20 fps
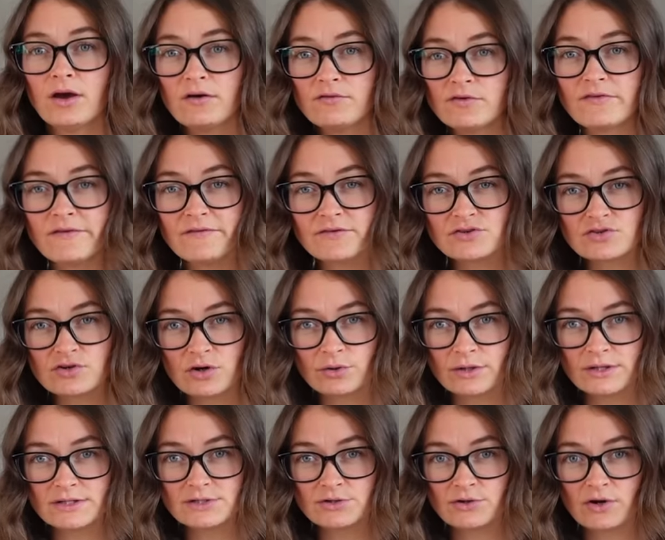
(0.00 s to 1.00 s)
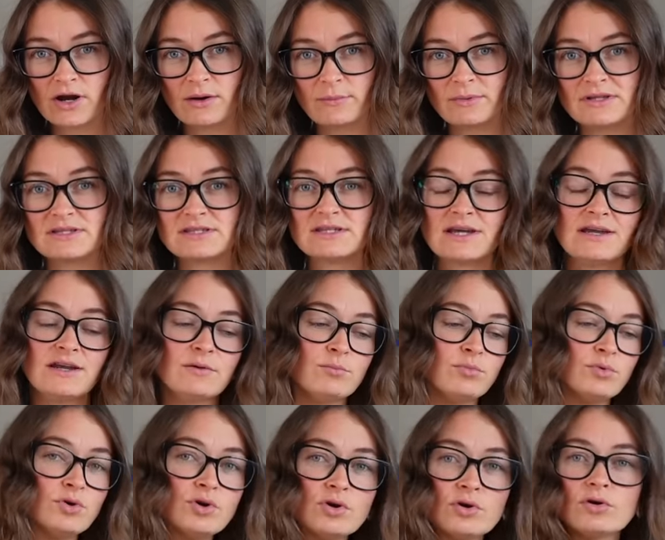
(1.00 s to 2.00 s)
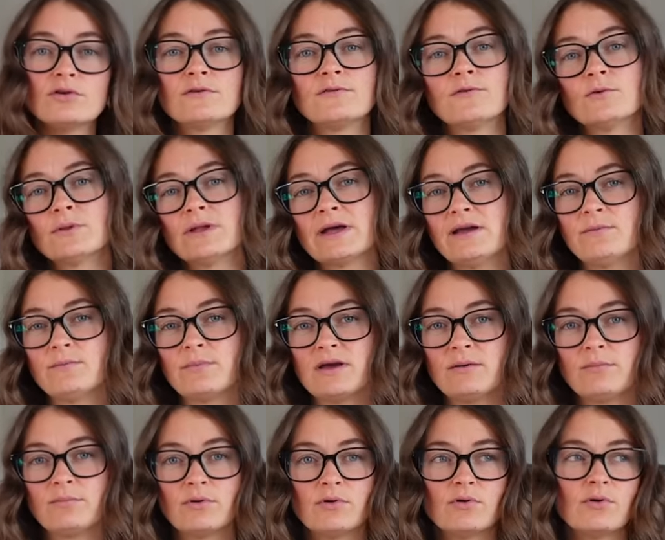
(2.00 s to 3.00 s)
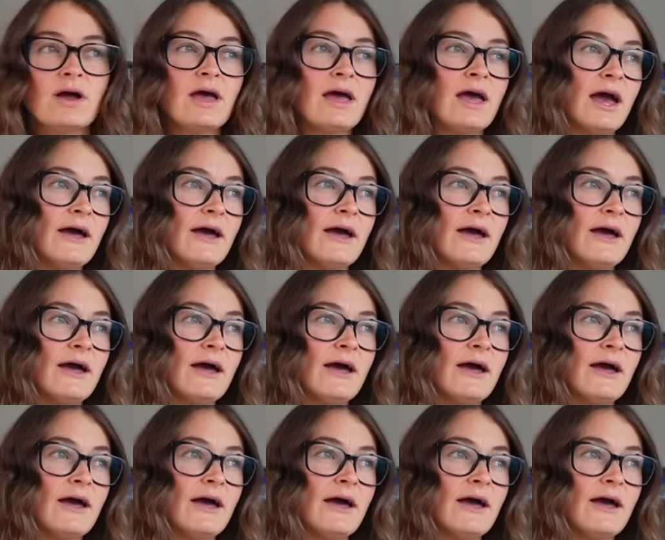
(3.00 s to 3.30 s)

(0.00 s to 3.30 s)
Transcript: If you've ever scrolled Instagram and seen beautiful lean people